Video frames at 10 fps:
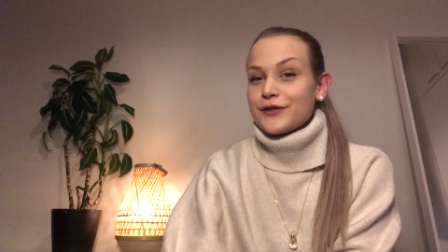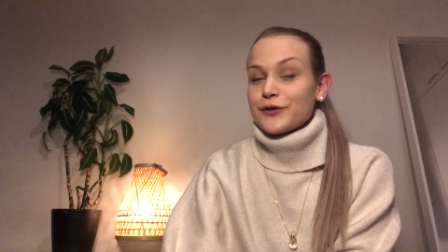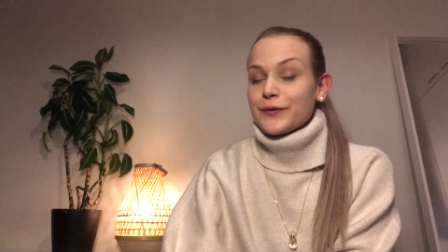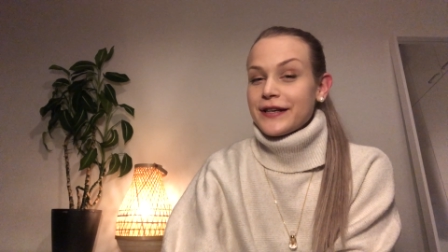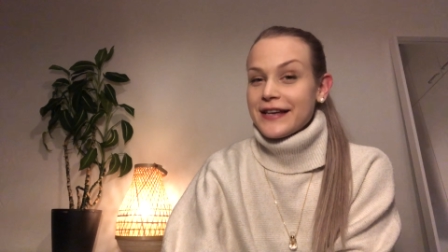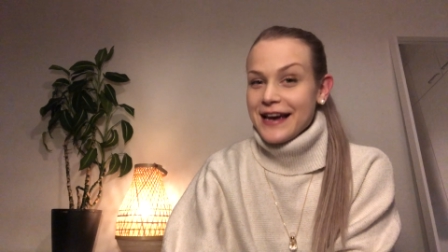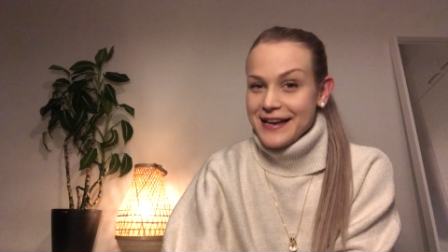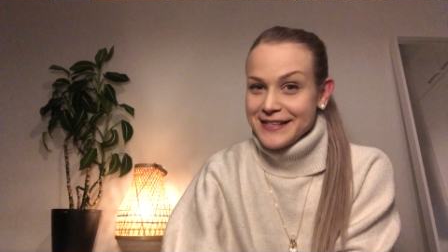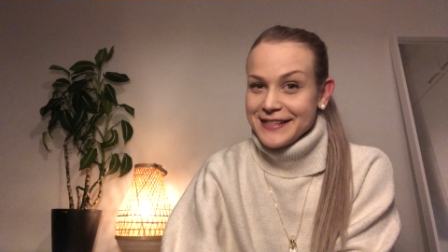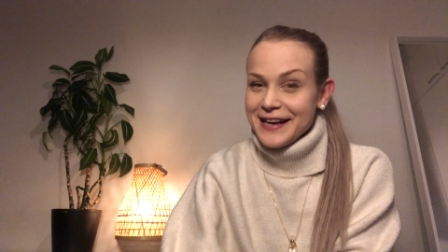So
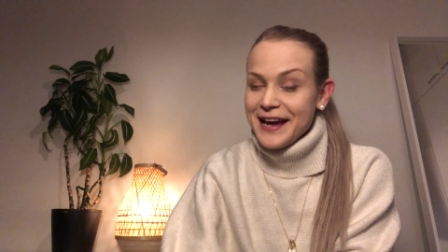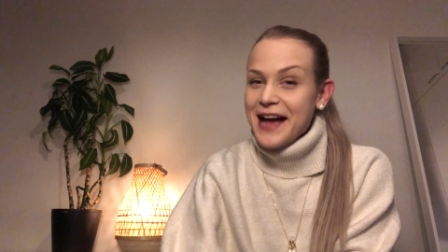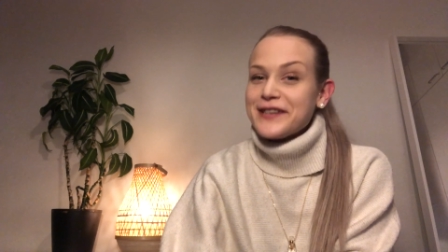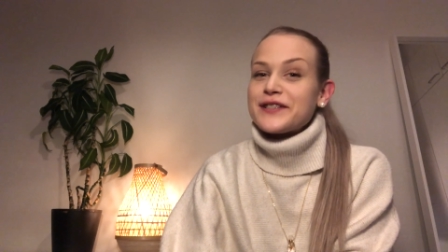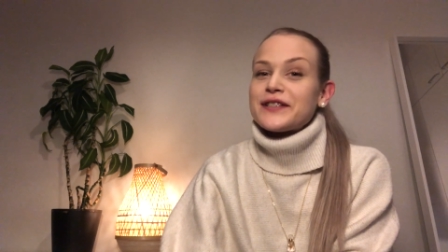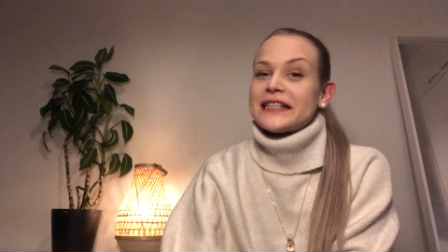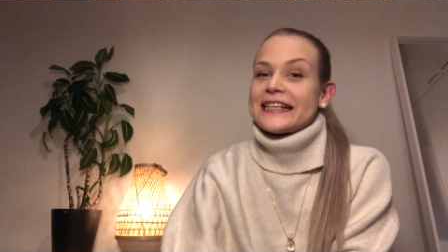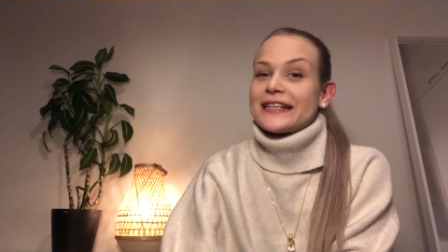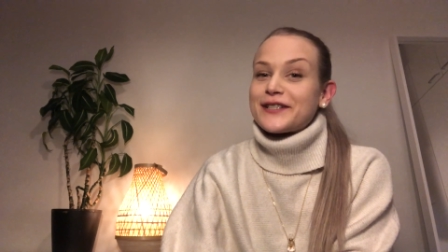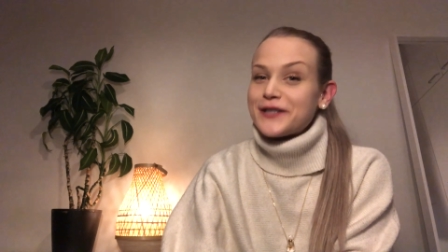yes, I
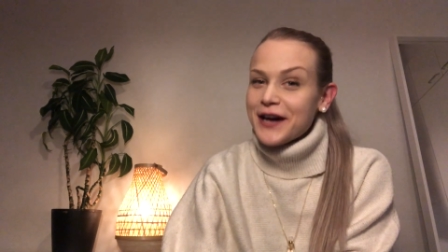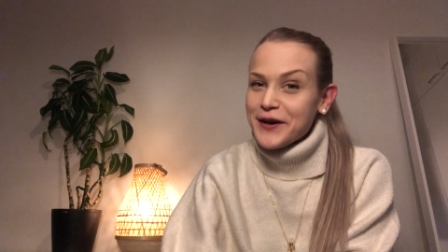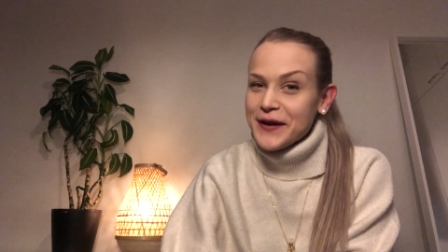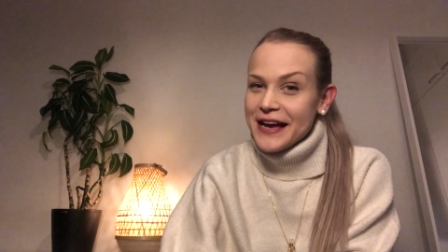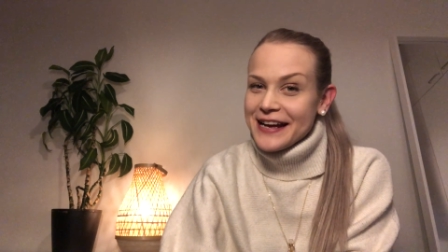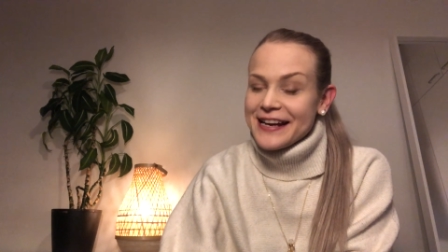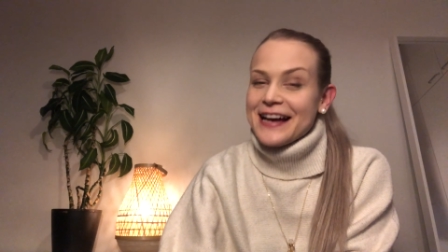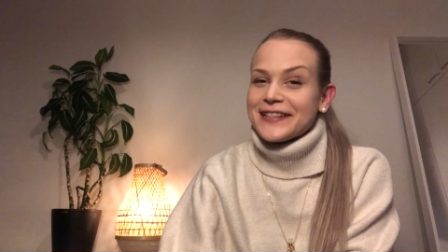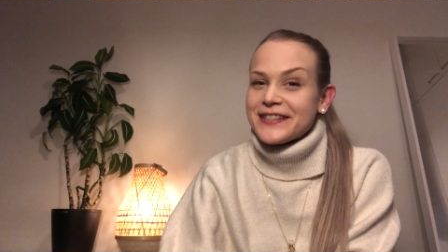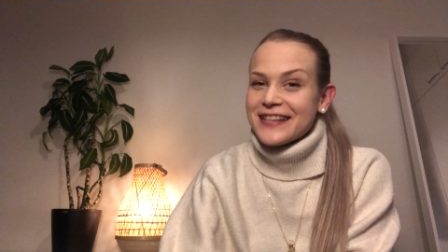actually graduated
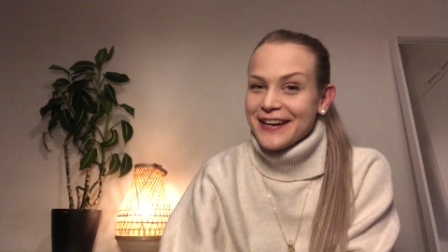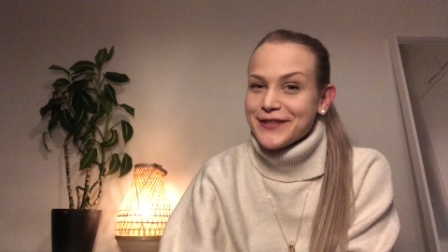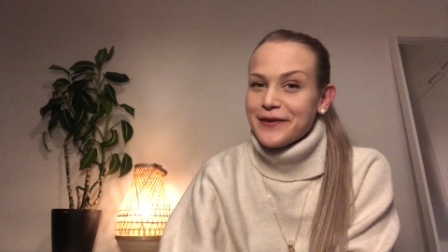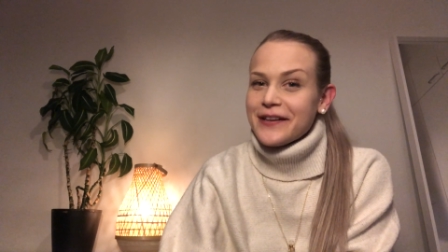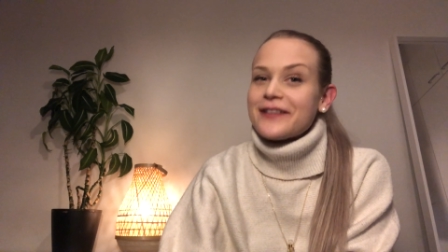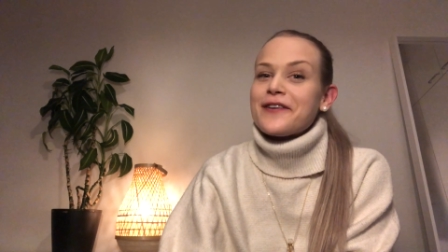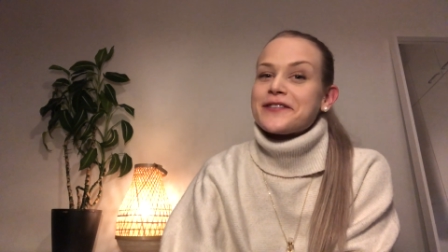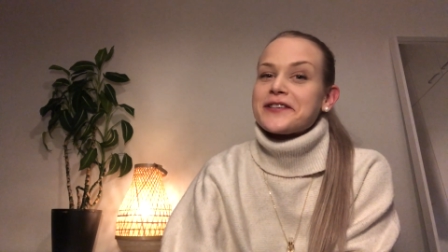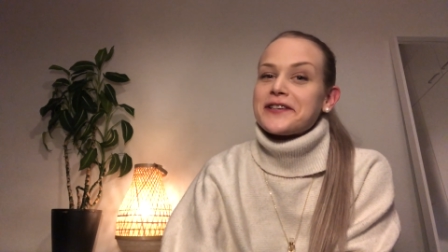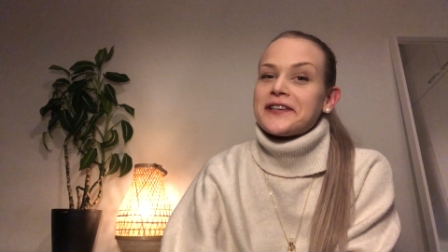as a sexual
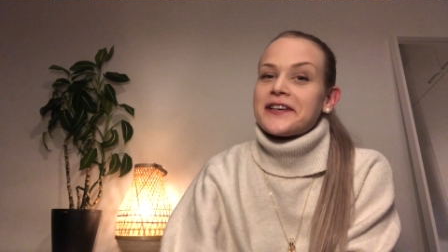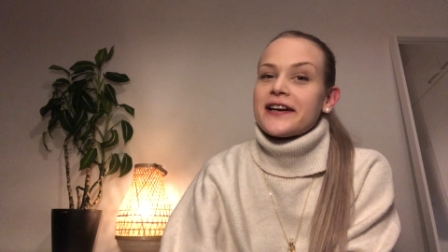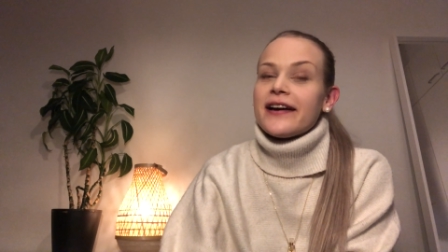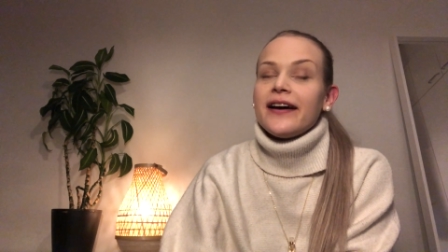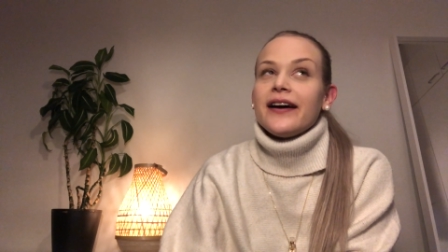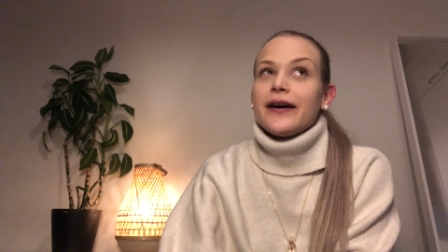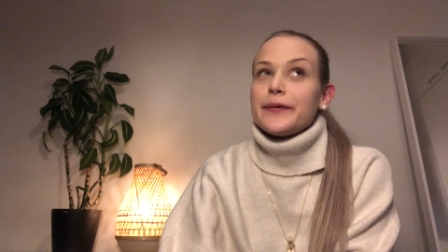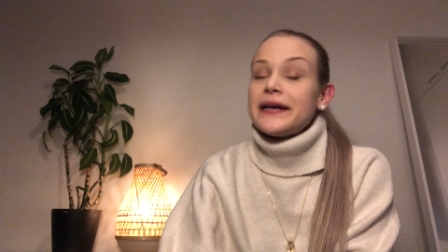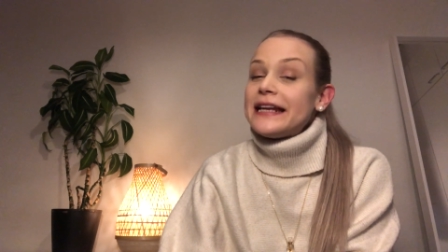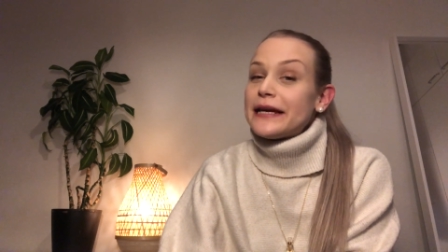counselor
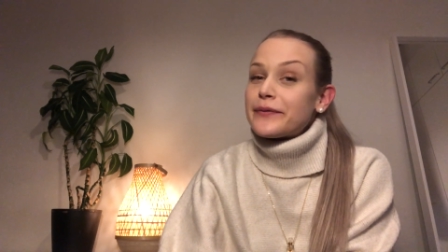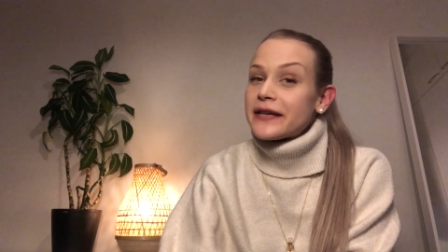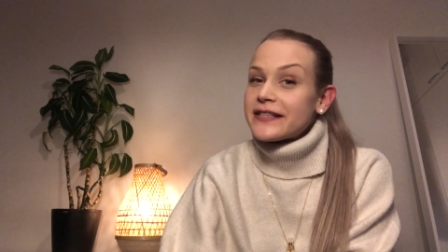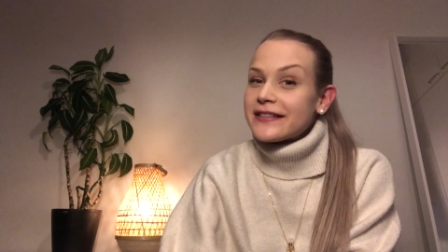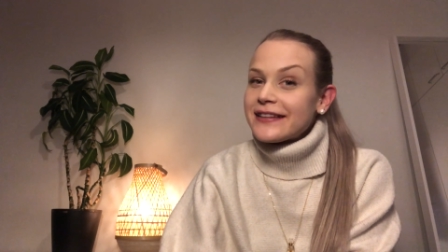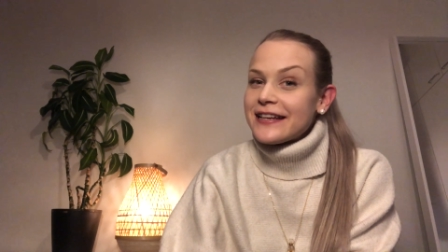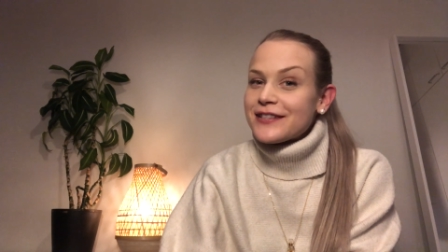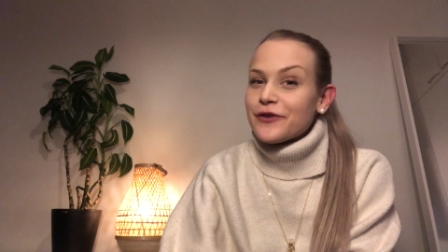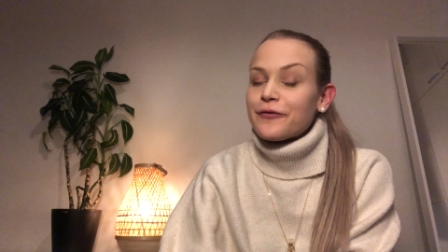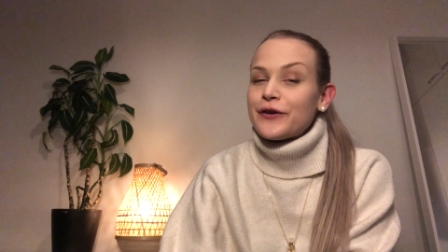really
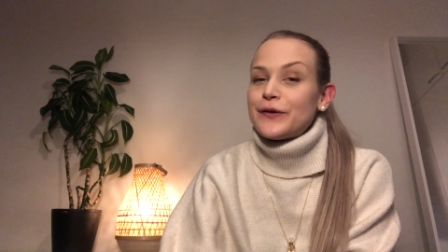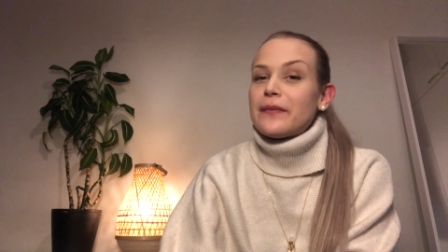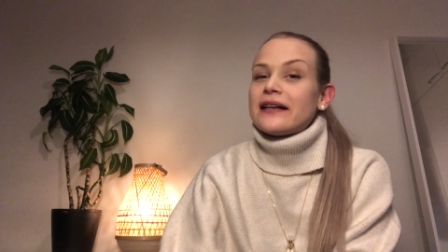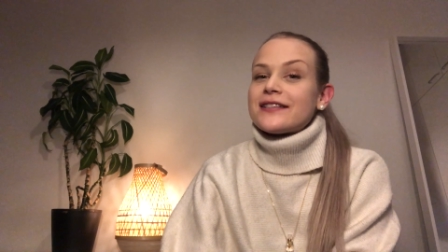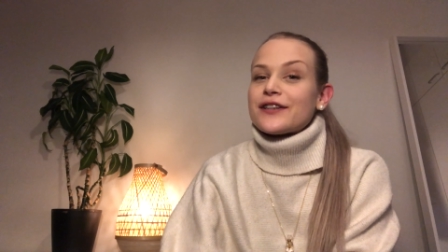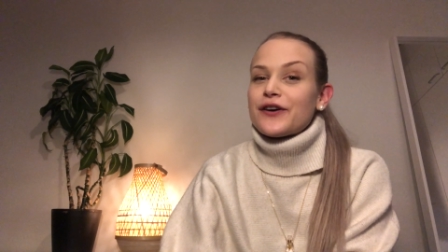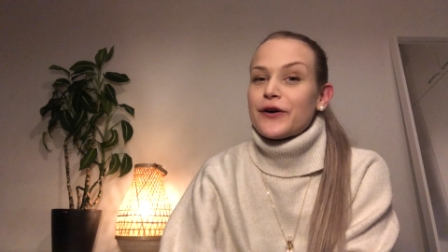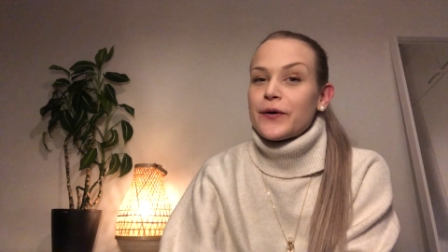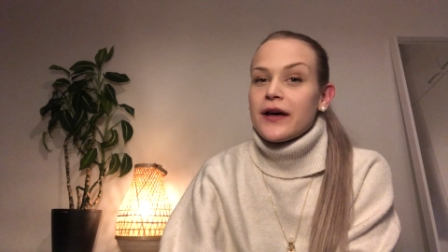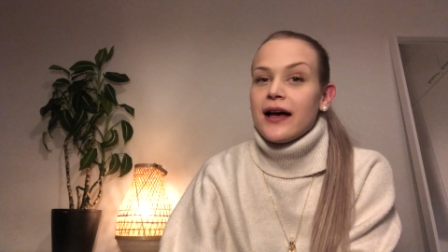recently, so a few months
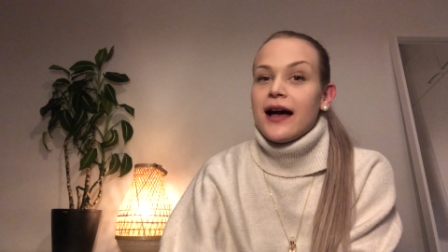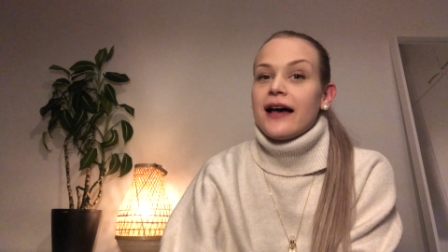ago,